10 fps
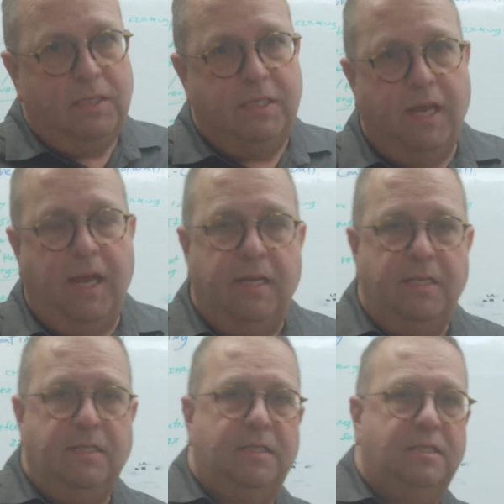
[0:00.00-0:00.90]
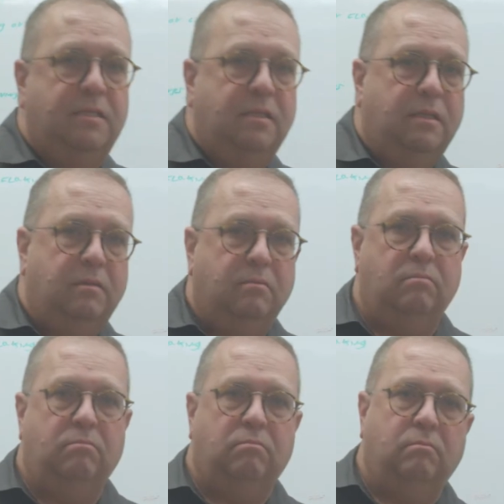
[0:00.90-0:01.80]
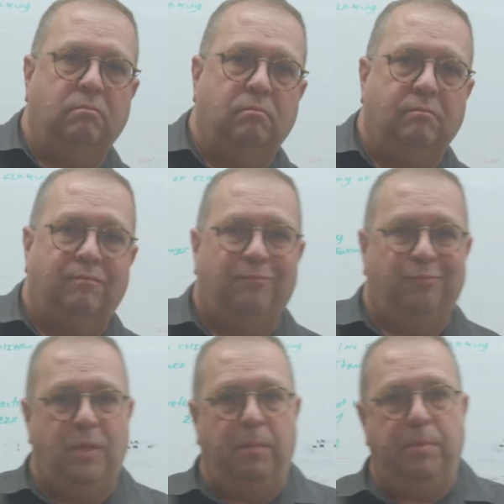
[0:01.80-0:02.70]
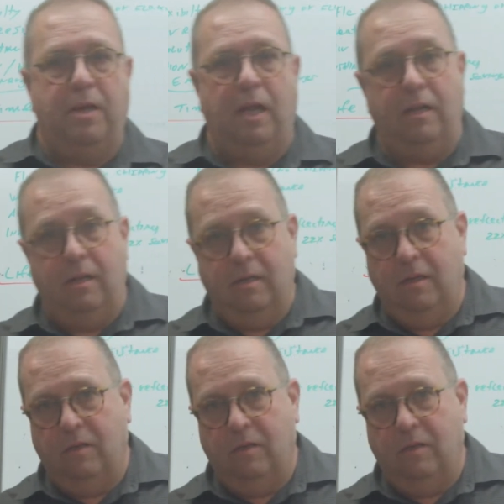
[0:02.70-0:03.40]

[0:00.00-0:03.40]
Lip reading: once again, it's typical